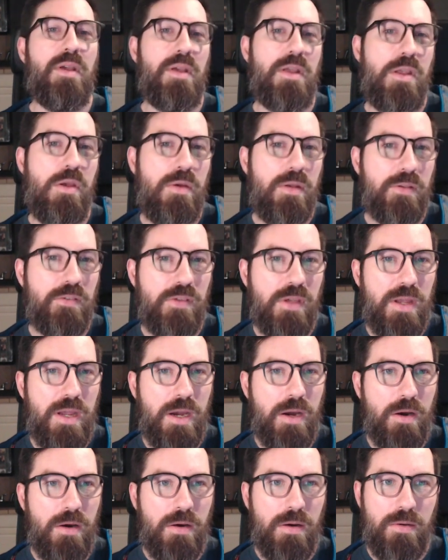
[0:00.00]
You can see
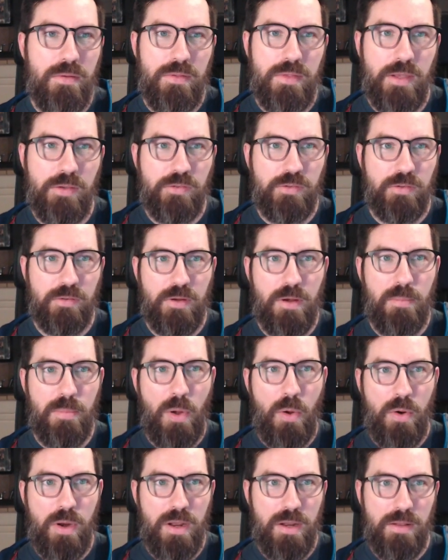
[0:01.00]
here this
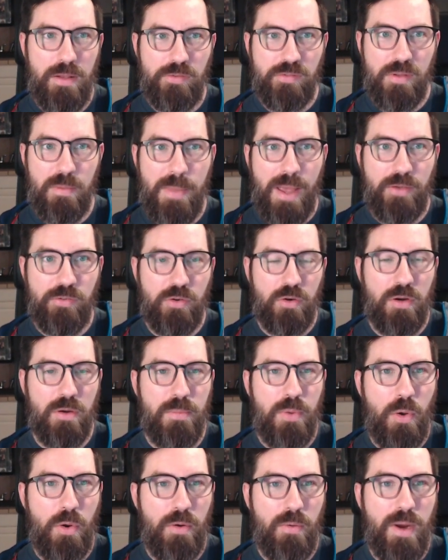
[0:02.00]
component, this is the master
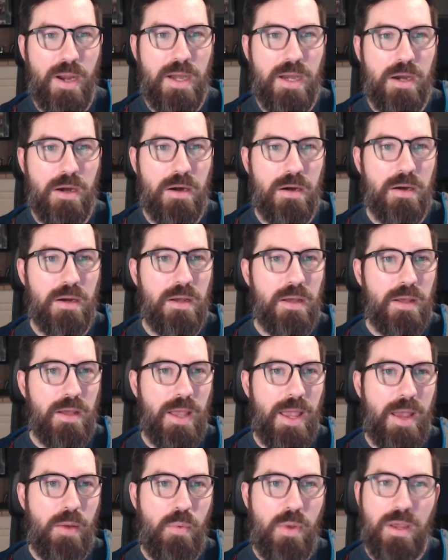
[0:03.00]
component right here,
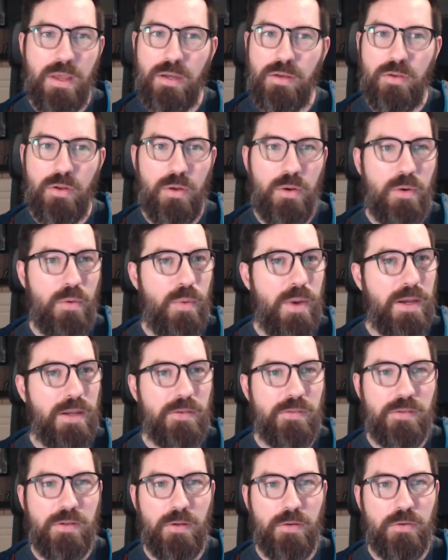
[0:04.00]
and we can do we can
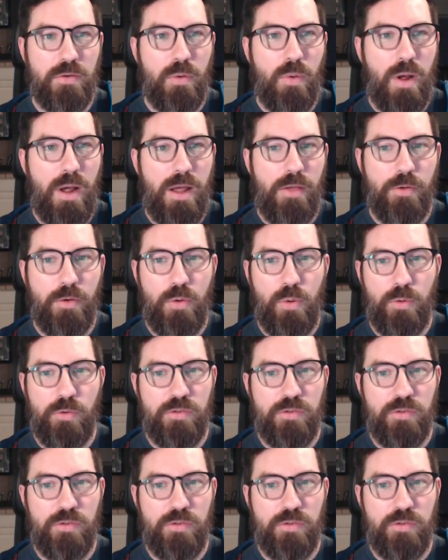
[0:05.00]
still do all the cool